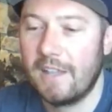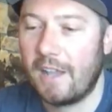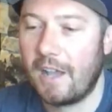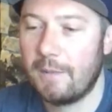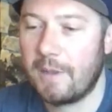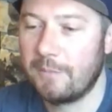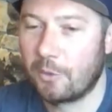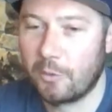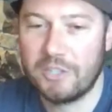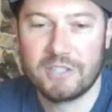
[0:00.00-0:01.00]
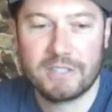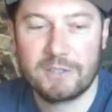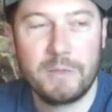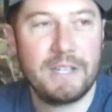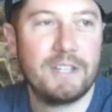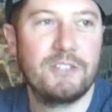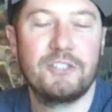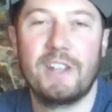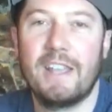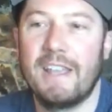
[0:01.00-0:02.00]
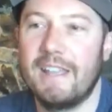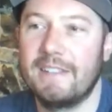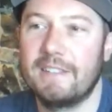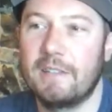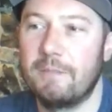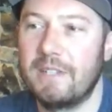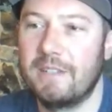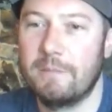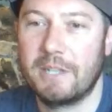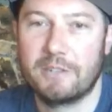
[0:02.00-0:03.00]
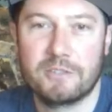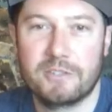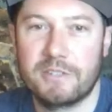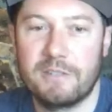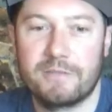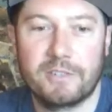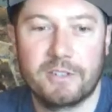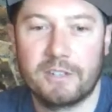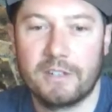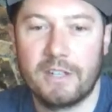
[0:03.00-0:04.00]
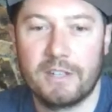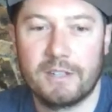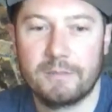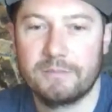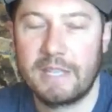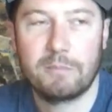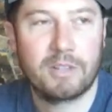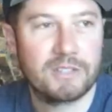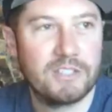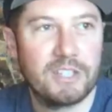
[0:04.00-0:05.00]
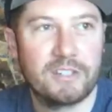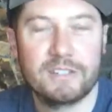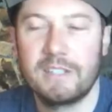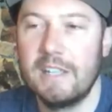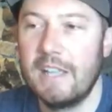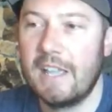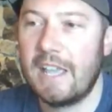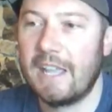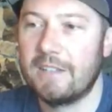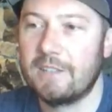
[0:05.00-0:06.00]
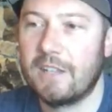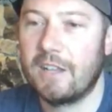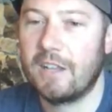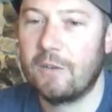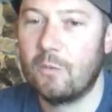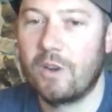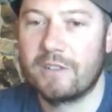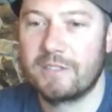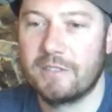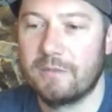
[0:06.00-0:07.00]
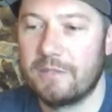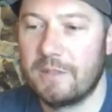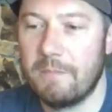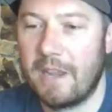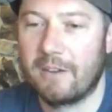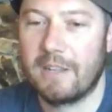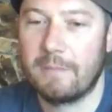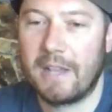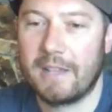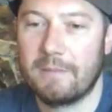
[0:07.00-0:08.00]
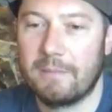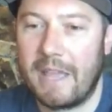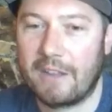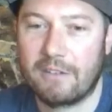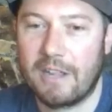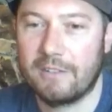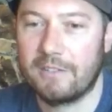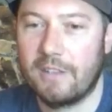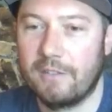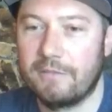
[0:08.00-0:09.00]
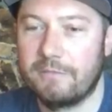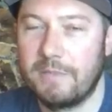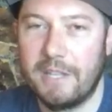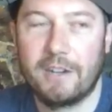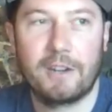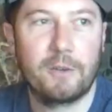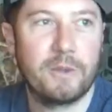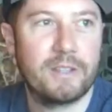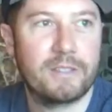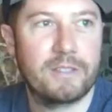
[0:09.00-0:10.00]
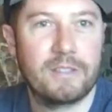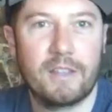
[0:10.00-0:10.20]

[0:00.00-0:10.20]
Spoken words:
I'm Norwegian and Swedish, and I've been in the beer industry for 10 plus years, and wanted to marry my background of beer with